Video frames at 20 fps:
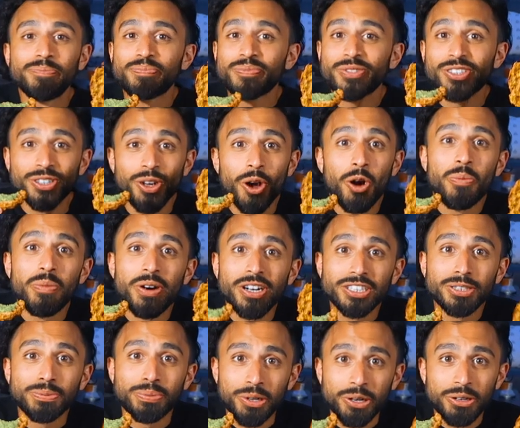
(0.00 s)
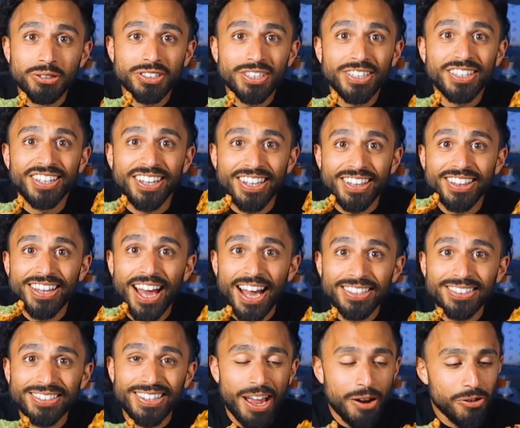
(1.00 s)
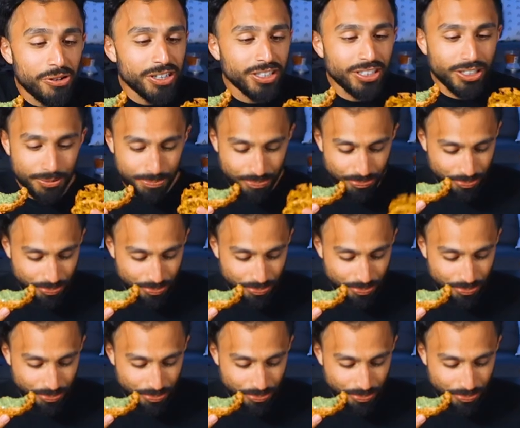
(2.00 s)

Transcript: So much protein in that sandwich.